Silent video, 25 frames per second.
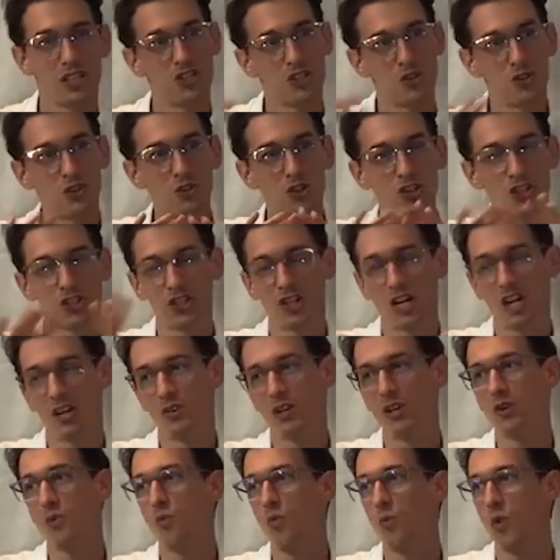you're
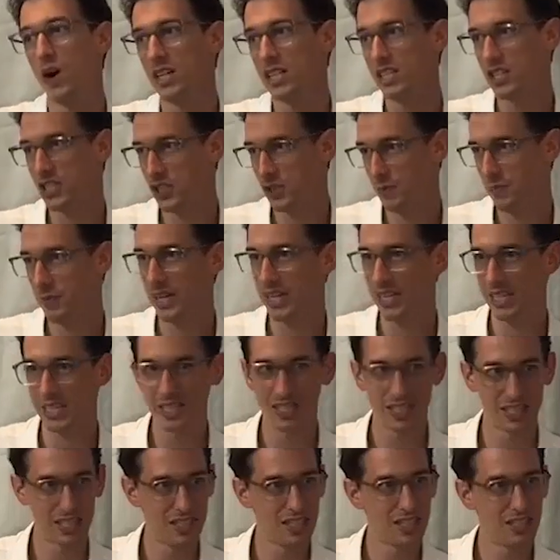sharing one
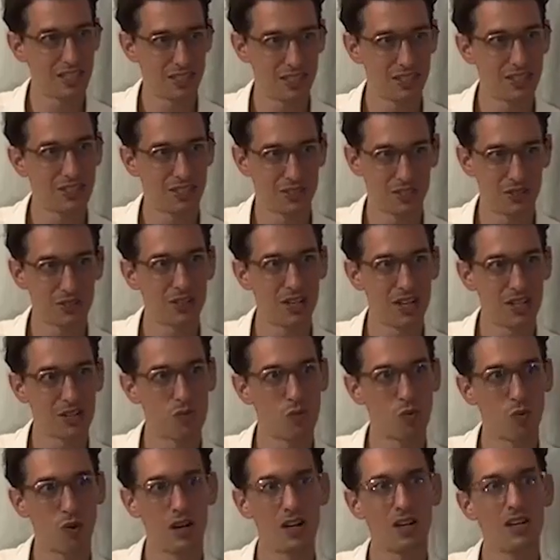space, right?
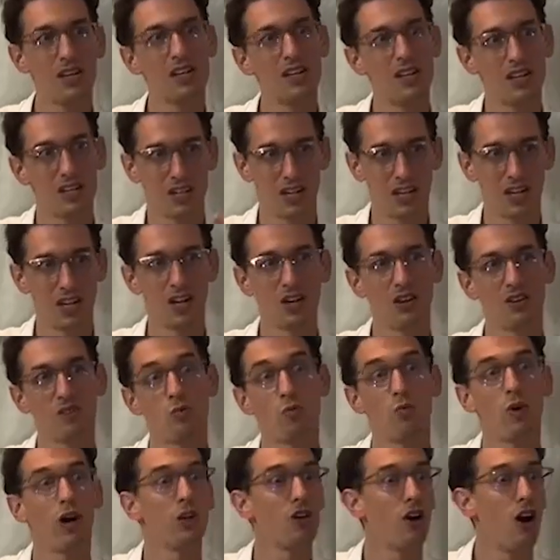One
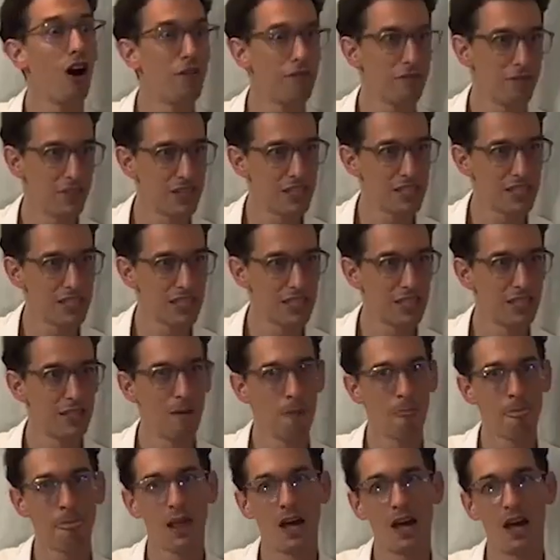office.
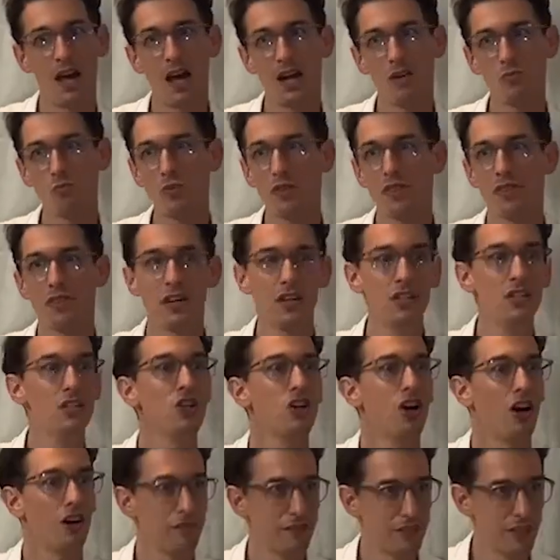And within
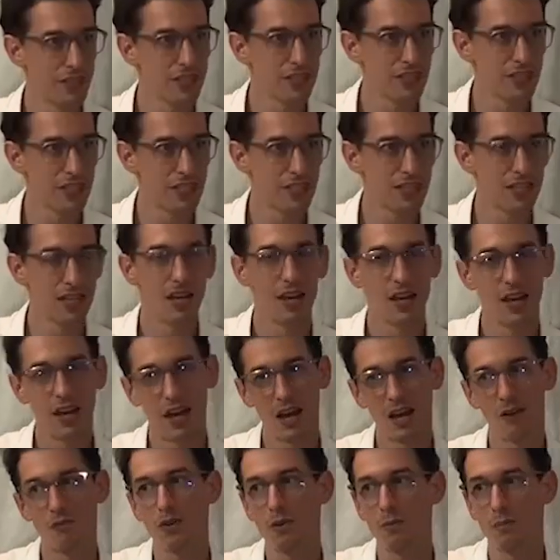the office,
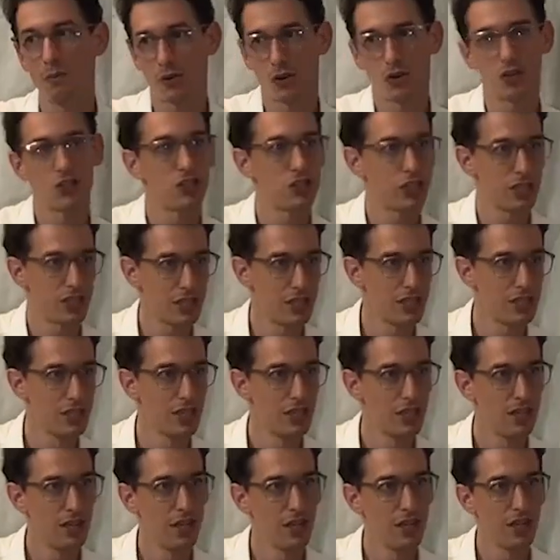every person
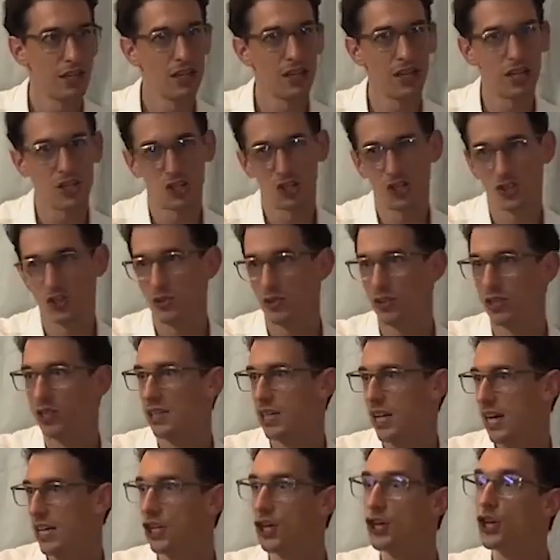gets a certain
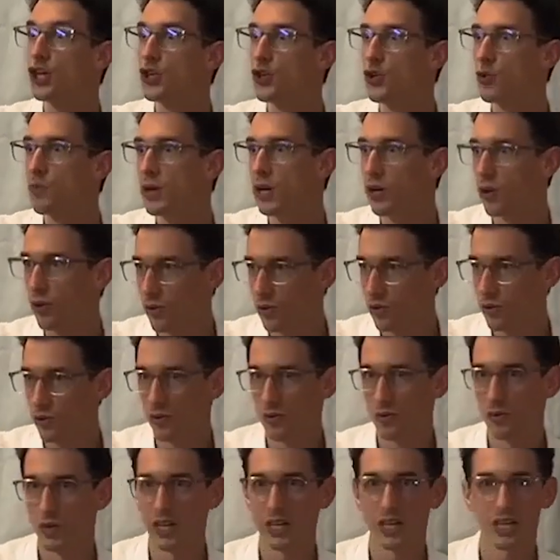
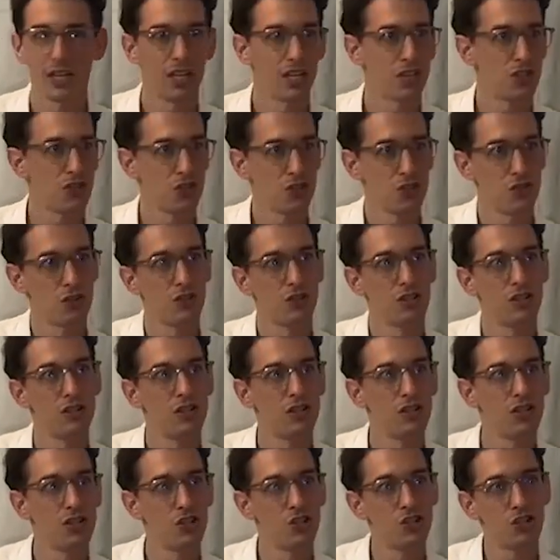cubicle, and it gets a
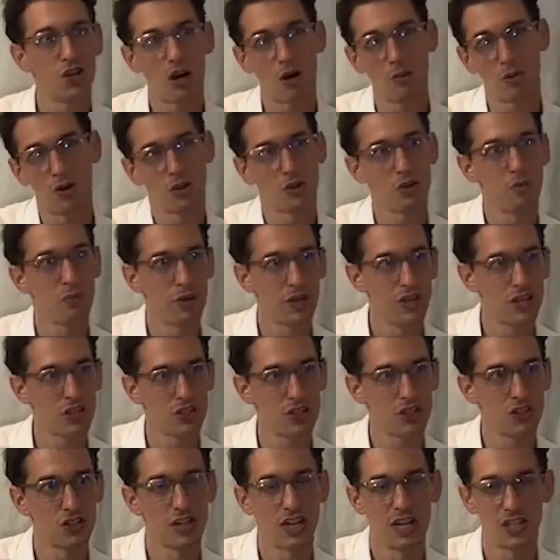certain job
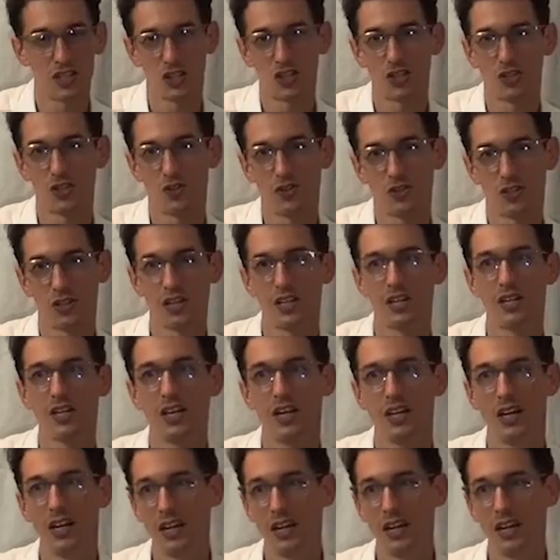occupation, has a certain